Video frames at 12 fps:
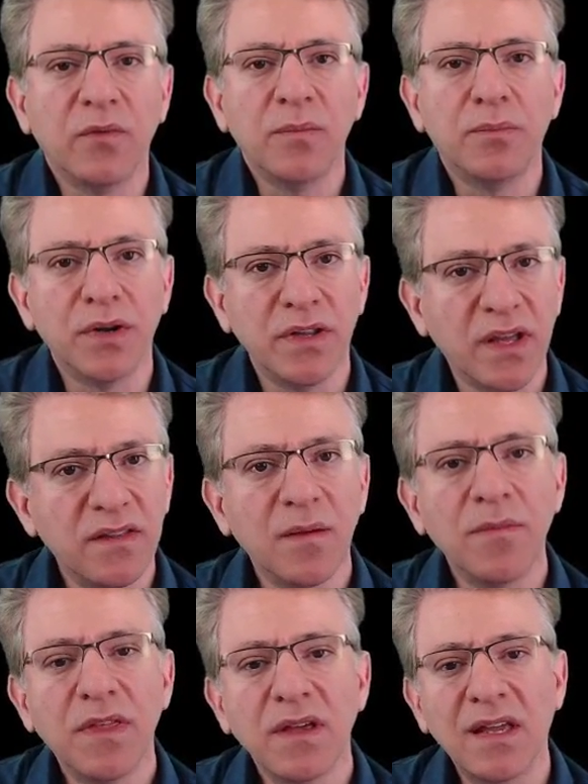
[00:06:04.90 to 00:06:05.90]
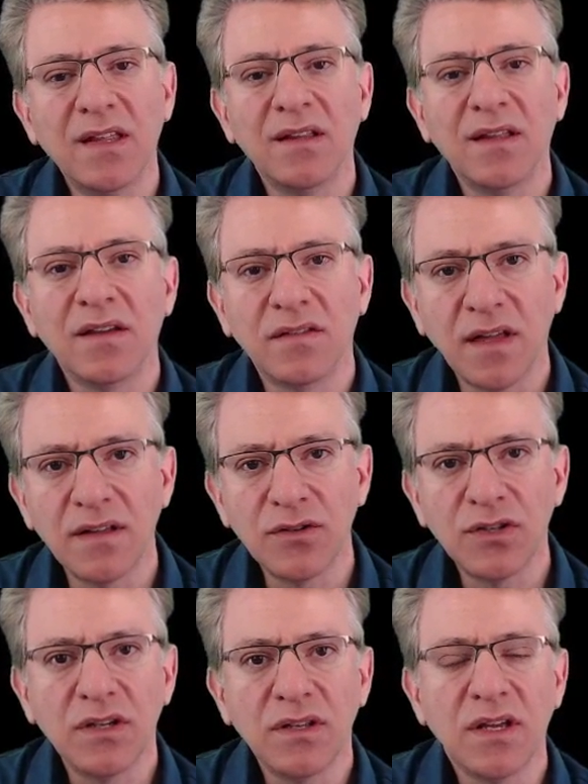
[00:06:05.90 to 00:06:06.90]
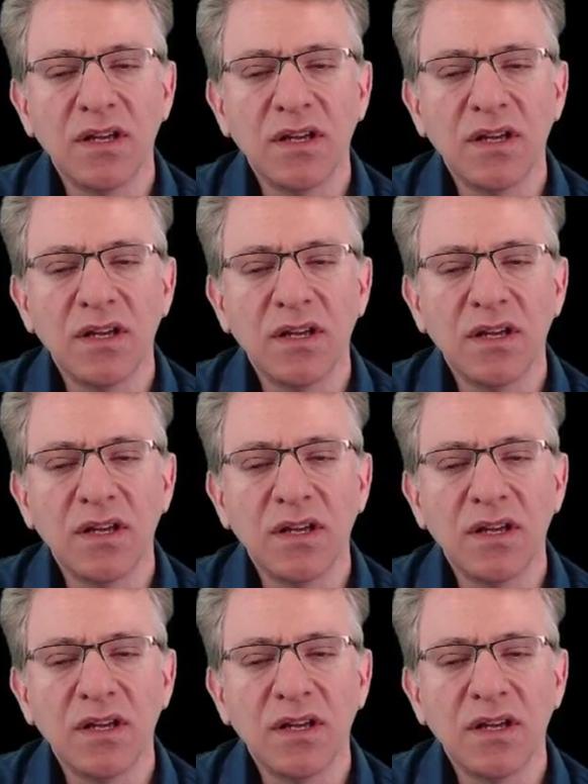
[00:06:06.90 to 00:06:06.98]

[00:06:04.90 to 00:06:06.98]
we put in something in an extension,